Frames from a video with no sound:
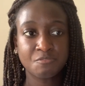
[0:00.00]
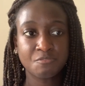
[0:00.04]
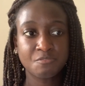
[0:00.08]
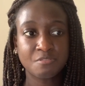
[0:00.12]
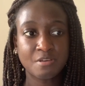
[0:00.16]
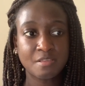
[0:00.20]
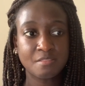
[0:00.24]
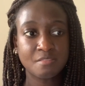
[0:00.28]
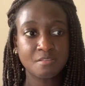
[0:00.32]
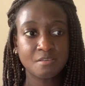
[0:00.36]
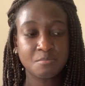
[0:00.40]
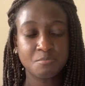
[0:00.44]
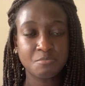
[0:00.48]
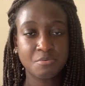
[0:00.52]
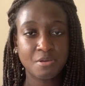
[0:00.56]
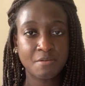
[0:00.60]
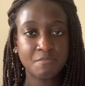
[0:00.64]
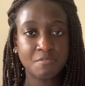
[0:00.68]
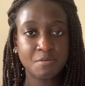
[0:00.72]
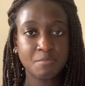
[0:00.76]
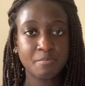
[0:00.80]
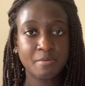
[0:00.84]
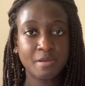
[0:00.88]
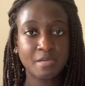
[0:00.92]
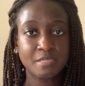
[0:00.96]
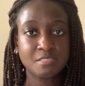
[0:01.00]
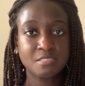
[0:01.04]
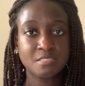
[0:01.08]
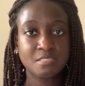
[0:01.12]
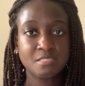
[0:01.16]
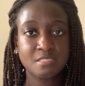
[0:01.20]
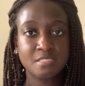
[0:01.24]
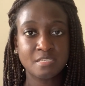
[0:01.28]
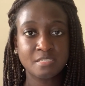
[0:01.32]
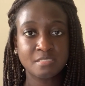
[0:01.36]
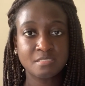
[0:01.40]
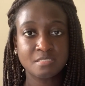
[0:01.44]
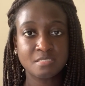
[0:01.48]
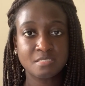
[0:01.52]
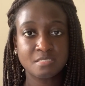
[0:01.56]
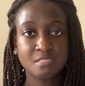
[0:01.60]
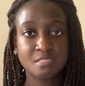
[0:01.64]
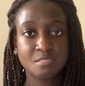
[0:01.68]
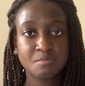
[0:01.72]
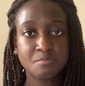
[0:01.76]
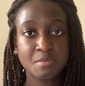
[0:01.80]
I think, private practice dentists